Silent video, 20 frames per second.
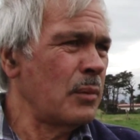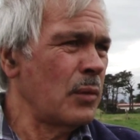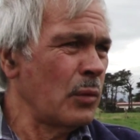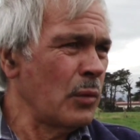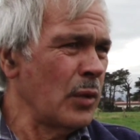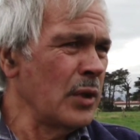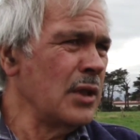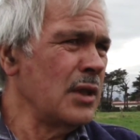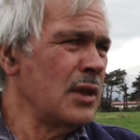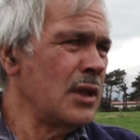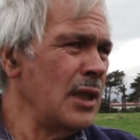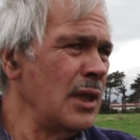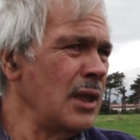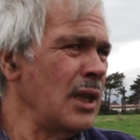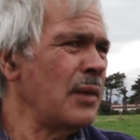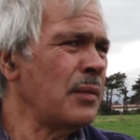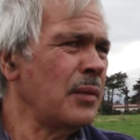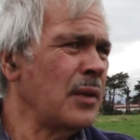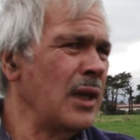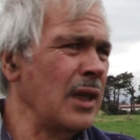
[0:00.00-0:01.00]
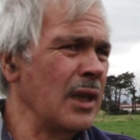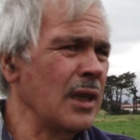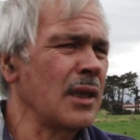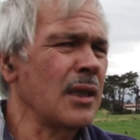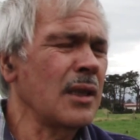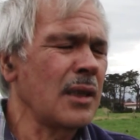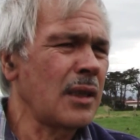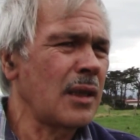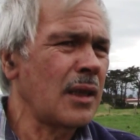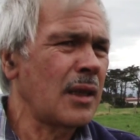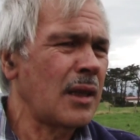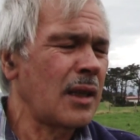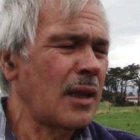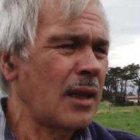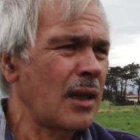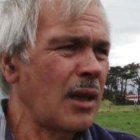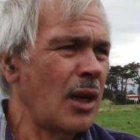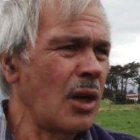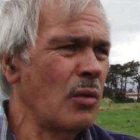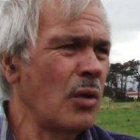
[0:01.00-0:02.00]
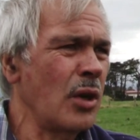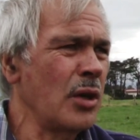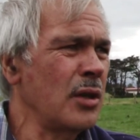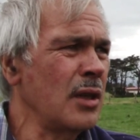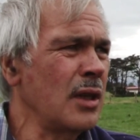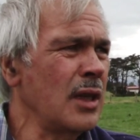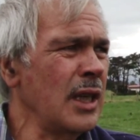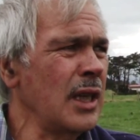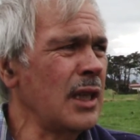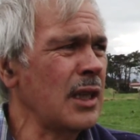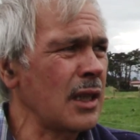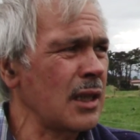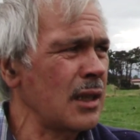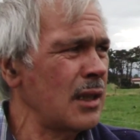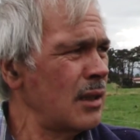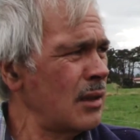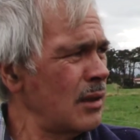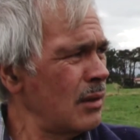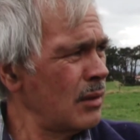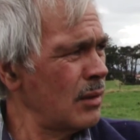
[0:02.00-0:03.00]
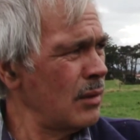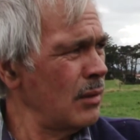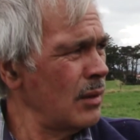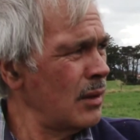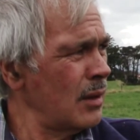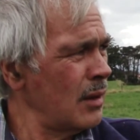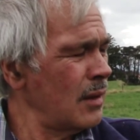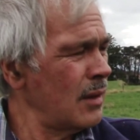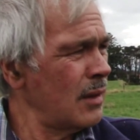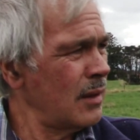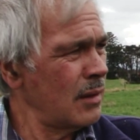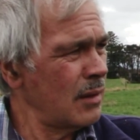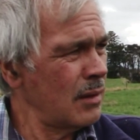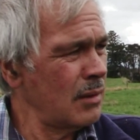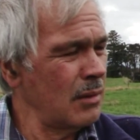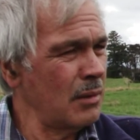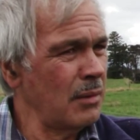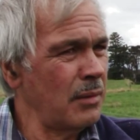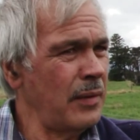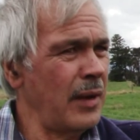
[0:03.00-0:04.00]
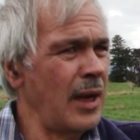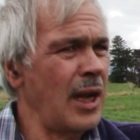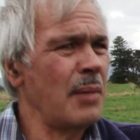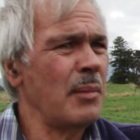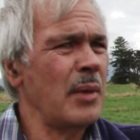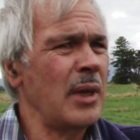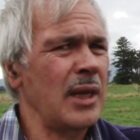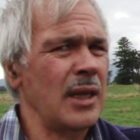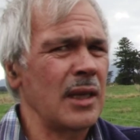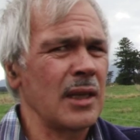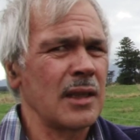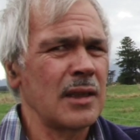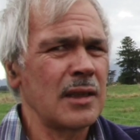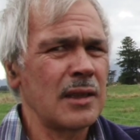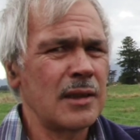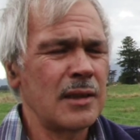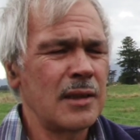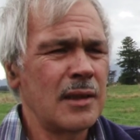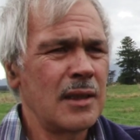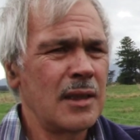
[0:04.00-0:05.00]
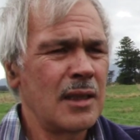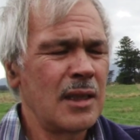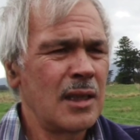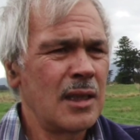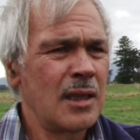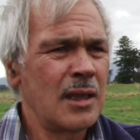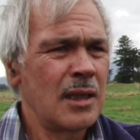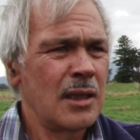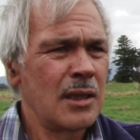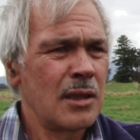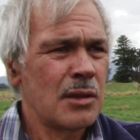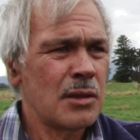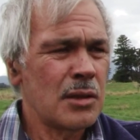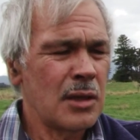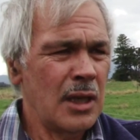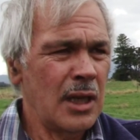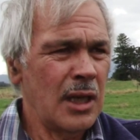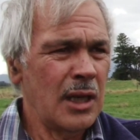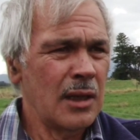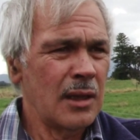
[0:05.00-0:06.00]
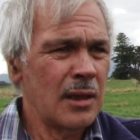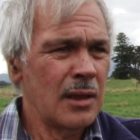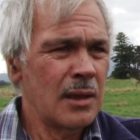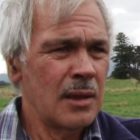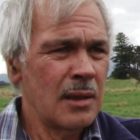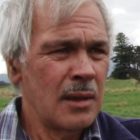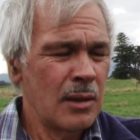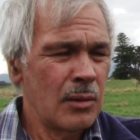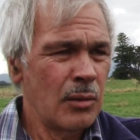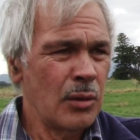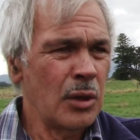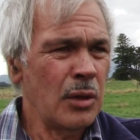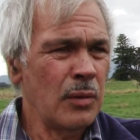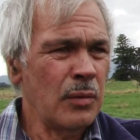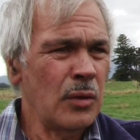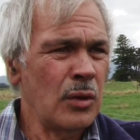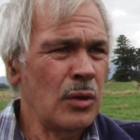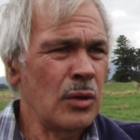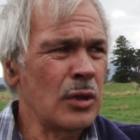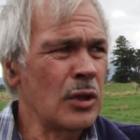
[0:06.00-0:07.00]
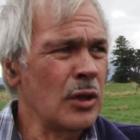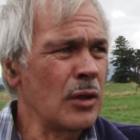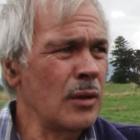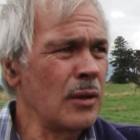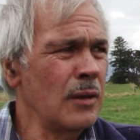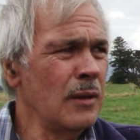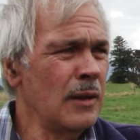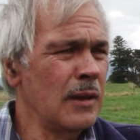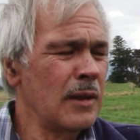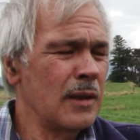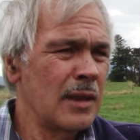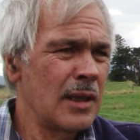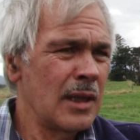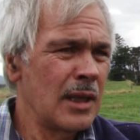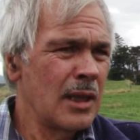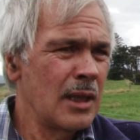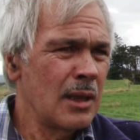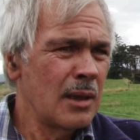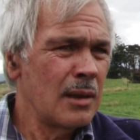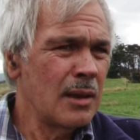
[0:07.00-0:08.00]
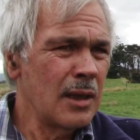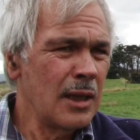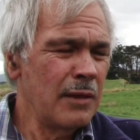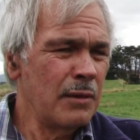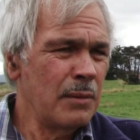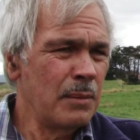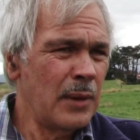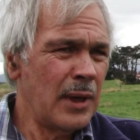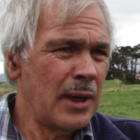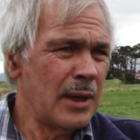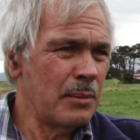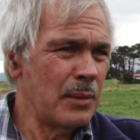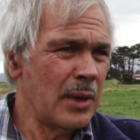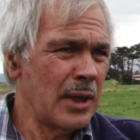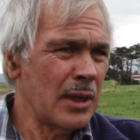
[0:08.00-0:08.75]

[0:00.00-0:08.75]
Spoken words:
when she left here, I wrote a letter to the farmer here, saying, whatever you do, leave our